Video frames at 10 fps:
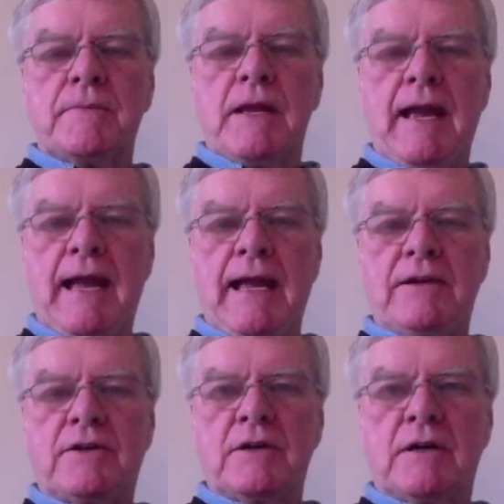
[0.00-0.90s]

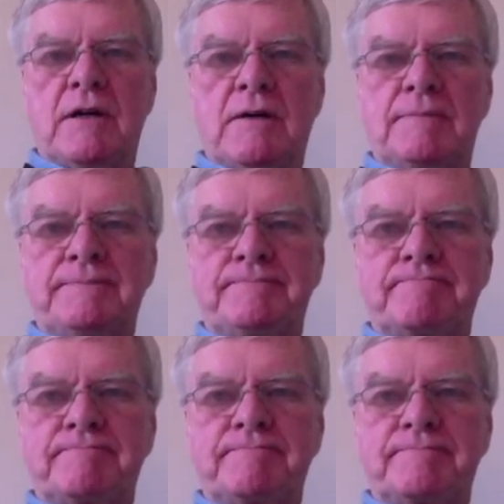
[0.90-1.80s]
and
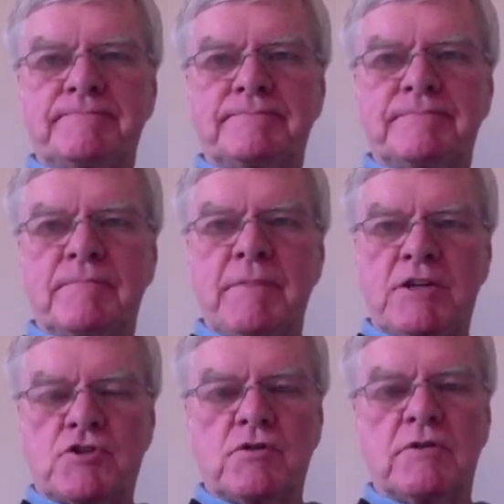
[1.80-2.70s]

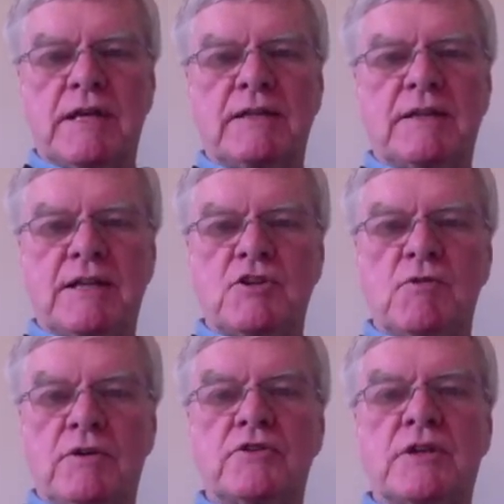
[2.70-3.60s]
make sure that
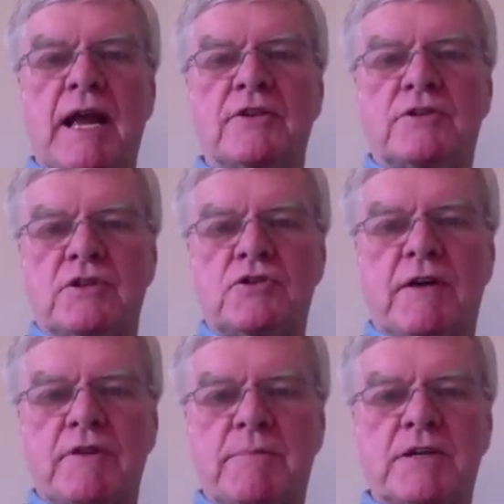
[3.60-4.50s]
you understand so that you
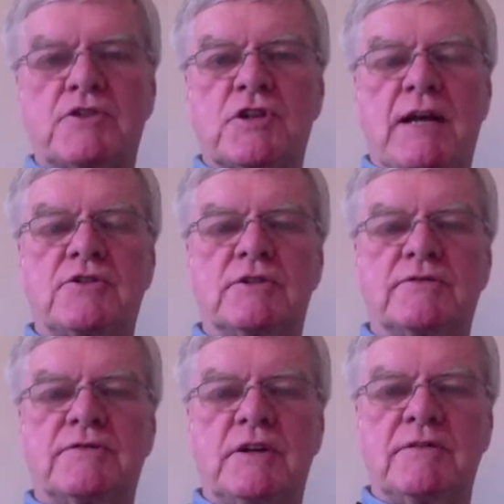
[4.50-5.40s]
have the best chance
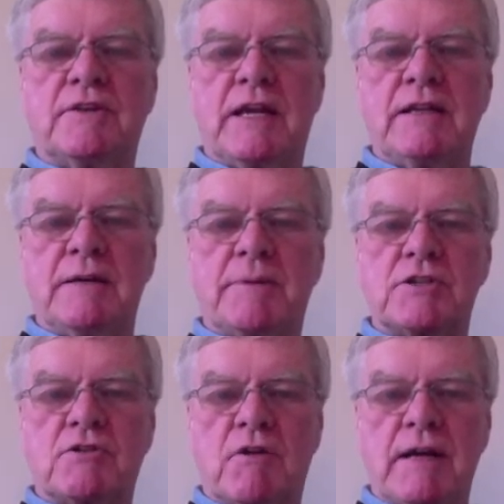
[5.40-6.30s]
of getting the
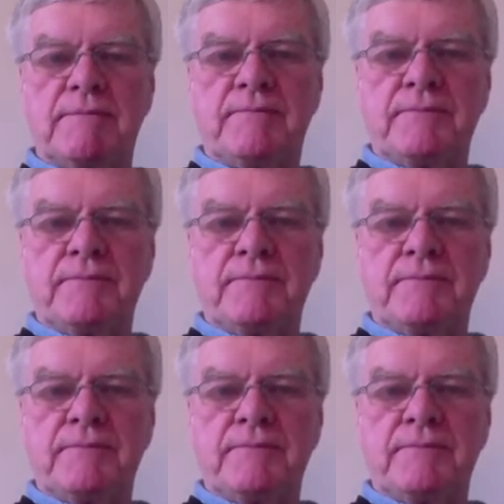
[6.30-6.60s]
best grade.